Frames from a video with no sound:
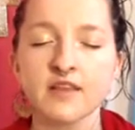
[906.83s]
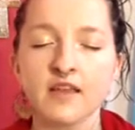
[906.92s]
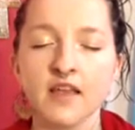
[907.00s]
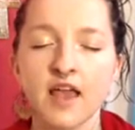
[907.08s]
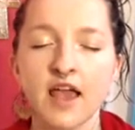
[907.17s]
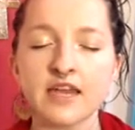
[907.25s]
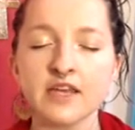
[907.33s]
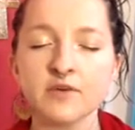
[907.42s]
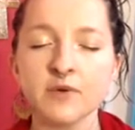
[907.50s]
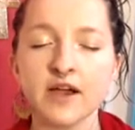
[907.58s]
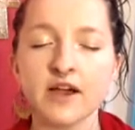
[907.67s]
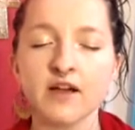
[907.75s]

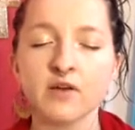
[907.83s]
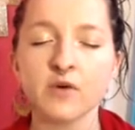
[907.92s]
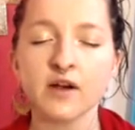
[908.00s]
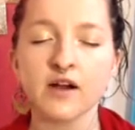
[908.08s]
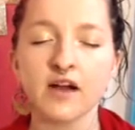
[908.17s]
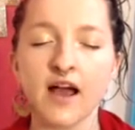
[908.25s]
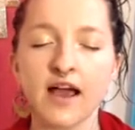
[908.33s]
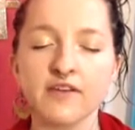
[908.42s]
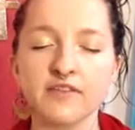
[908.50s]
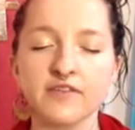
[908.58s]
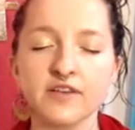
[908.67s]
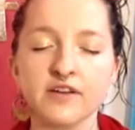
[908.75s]
Anywhere where I
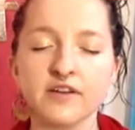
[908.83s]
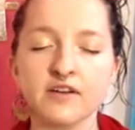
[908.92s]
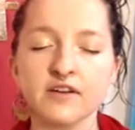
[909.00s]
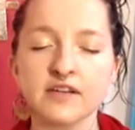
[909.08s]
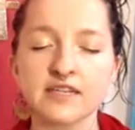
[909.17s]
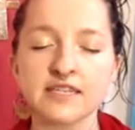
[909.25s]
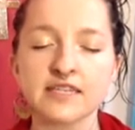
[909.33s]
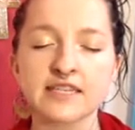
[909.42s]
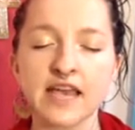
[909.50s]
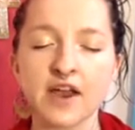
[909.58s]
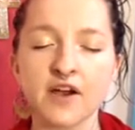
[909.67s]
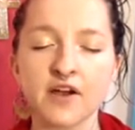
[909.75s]
feel
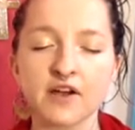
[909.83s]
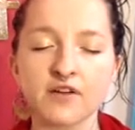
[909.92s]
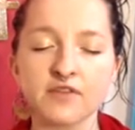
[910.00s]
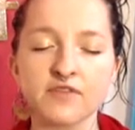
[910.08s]
scared,